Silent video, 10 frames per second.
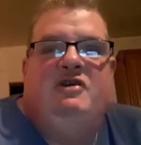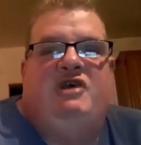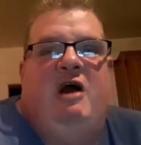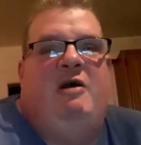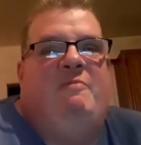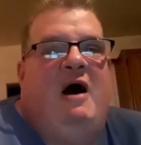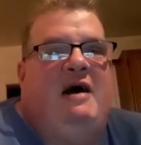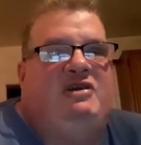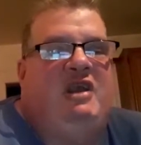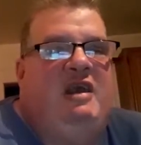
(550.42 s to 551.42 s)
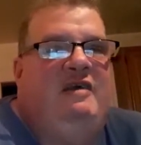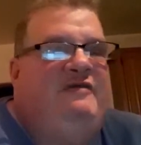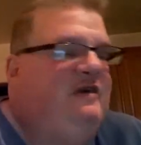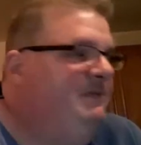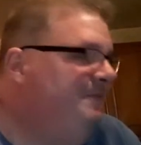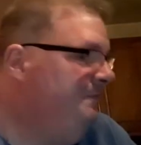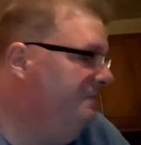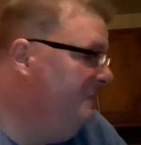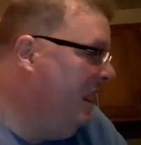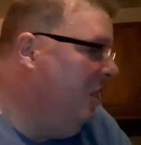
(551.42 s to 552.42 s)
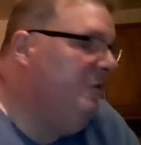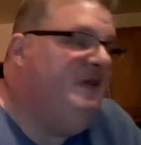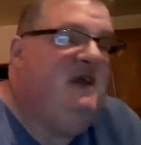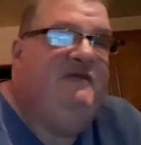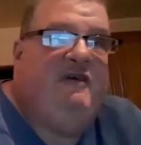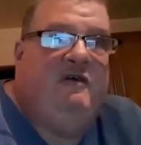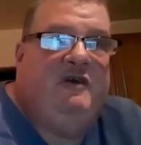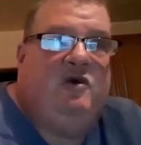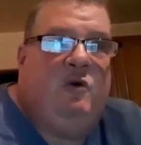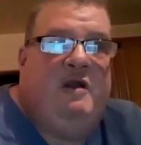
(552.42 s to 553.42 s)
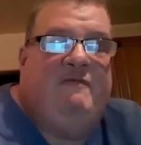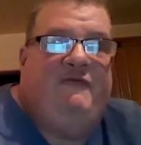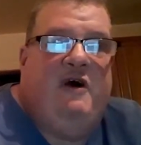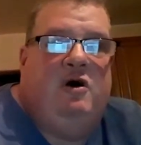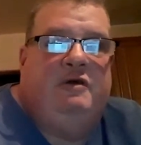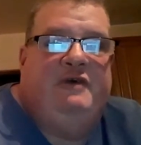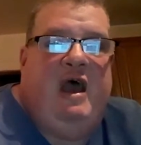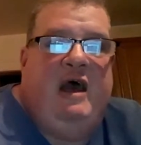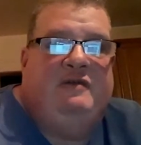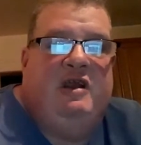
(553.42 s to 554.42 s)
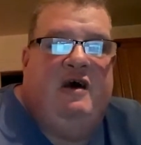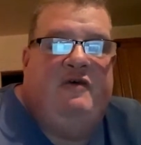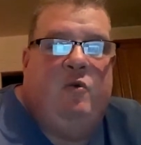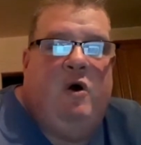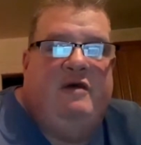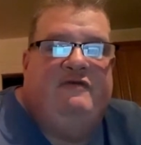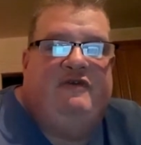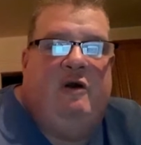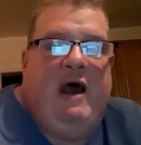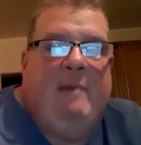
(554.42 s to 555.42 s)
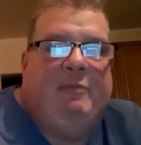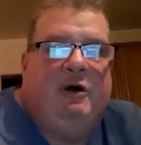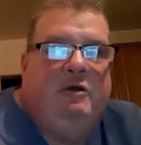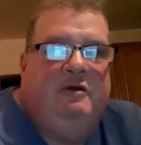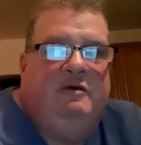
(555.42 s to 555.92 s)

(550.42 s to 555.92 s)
Cherry potchkis. No, these are the cream filled and the other ones are apple.